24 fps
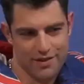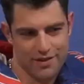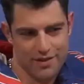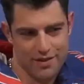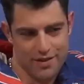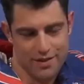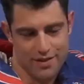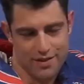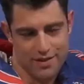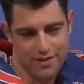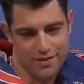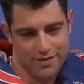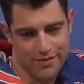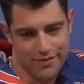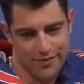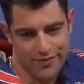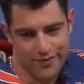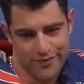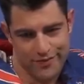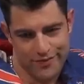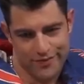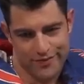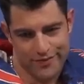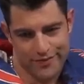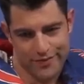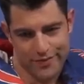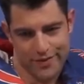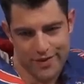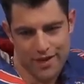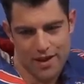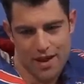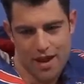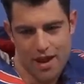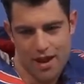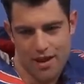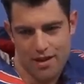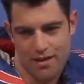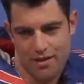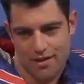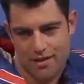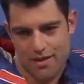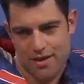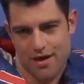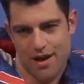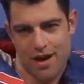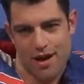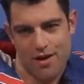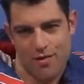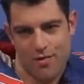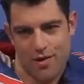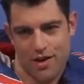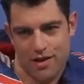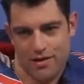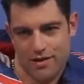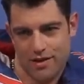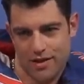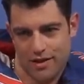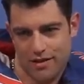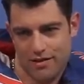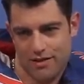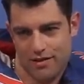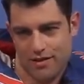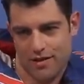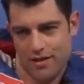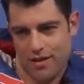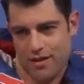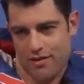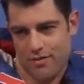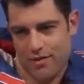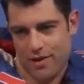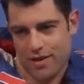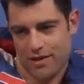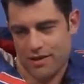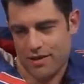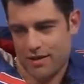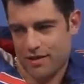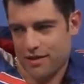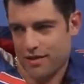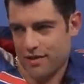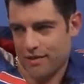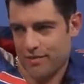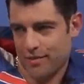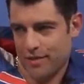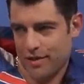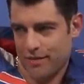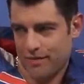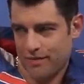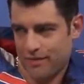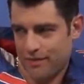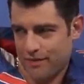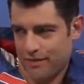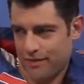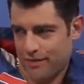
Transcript: We can get that together. So uh, I don't watch that stuff. I don't watch that stuff, man.